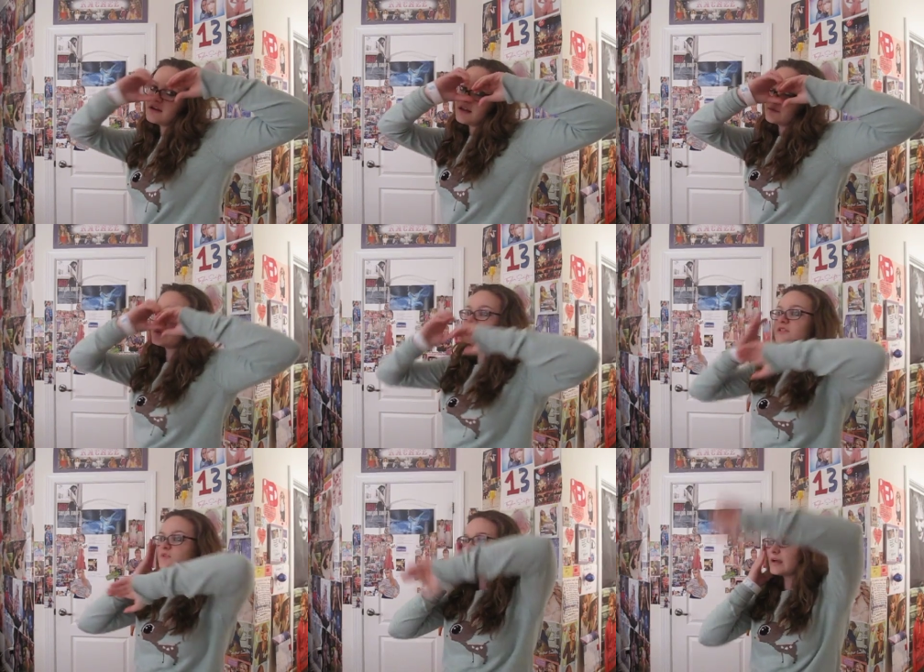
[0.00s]
and I will see
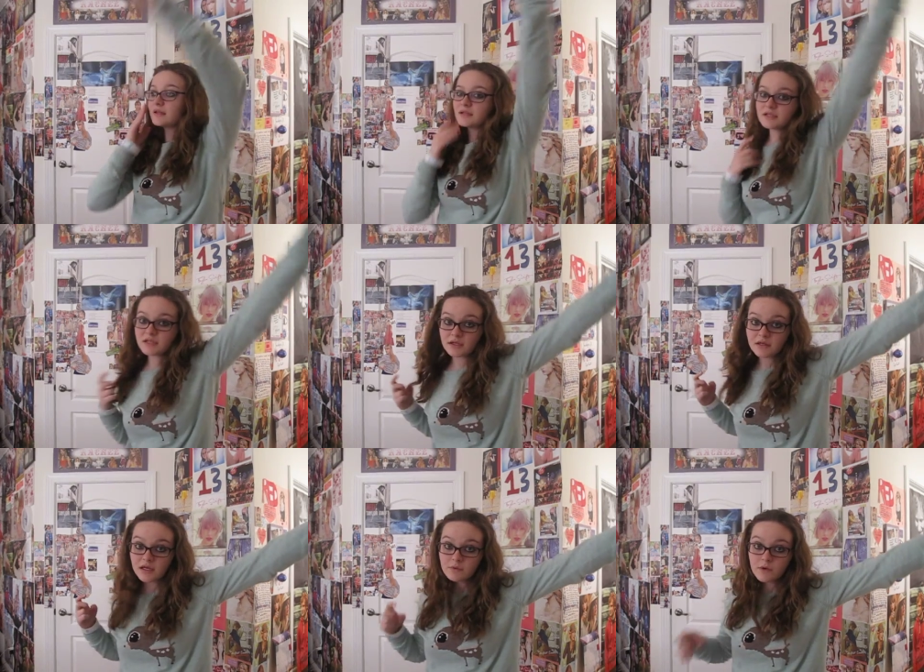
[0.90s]
you in Glendale
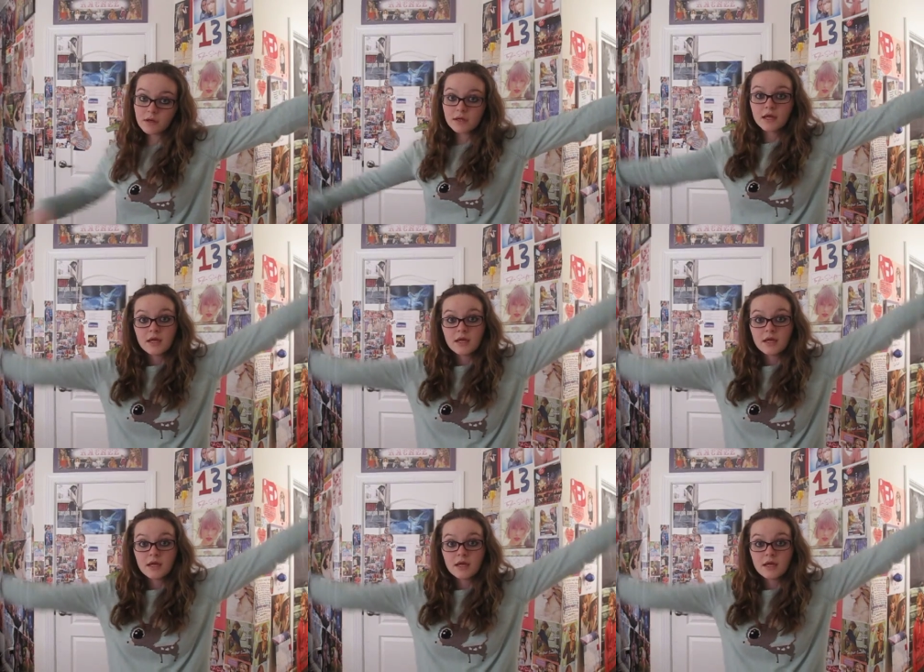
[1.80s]
Night 1